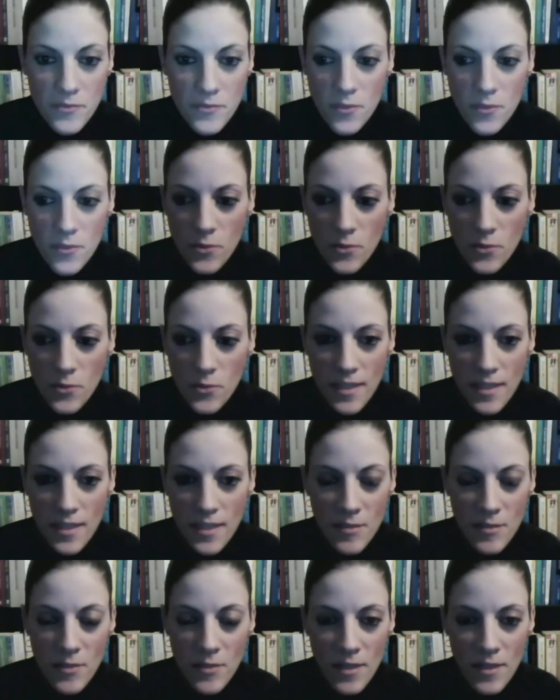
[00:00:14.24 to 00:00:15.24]
Okay,
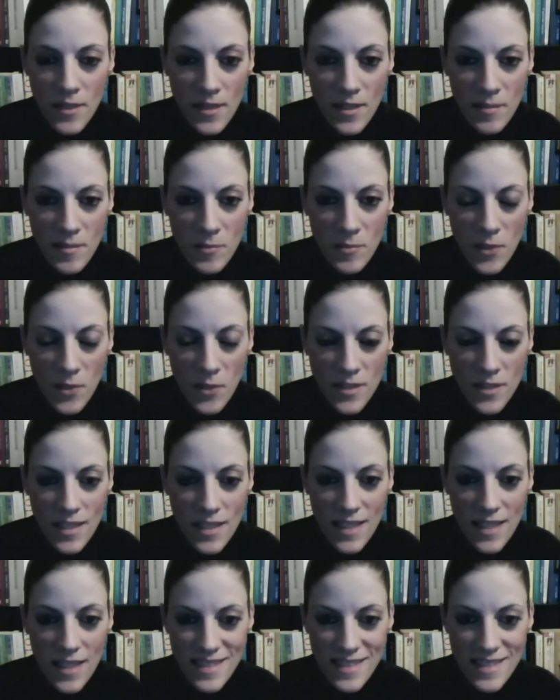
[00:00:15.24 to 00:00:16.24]
we are
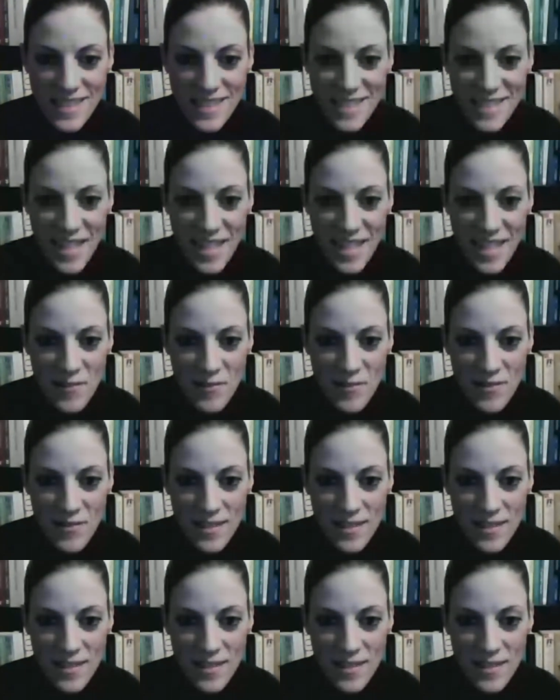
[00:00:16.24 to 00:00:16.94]
broadcasting live.